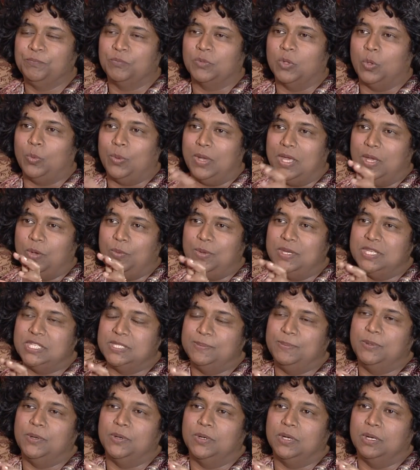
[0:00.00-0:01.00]
where we
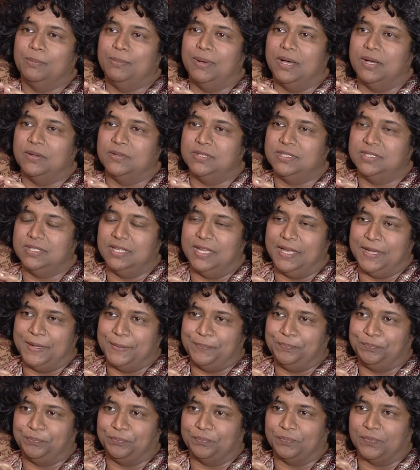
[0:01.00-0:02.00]
spoke about
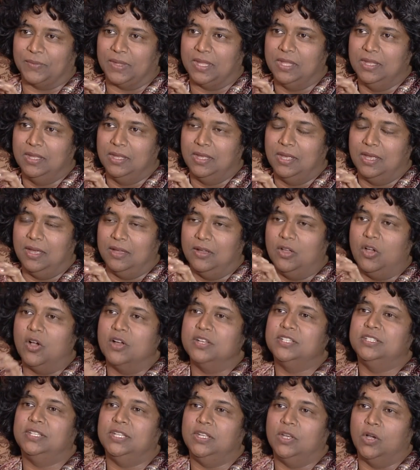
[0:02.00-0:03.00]

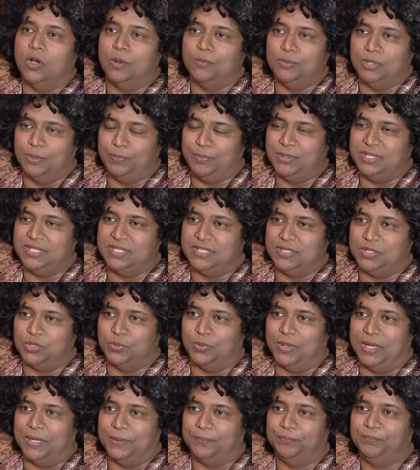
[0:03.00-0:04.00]
God, the Omnipotent
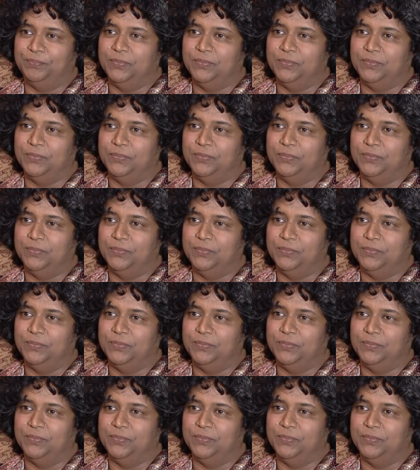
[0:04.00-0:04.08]
One.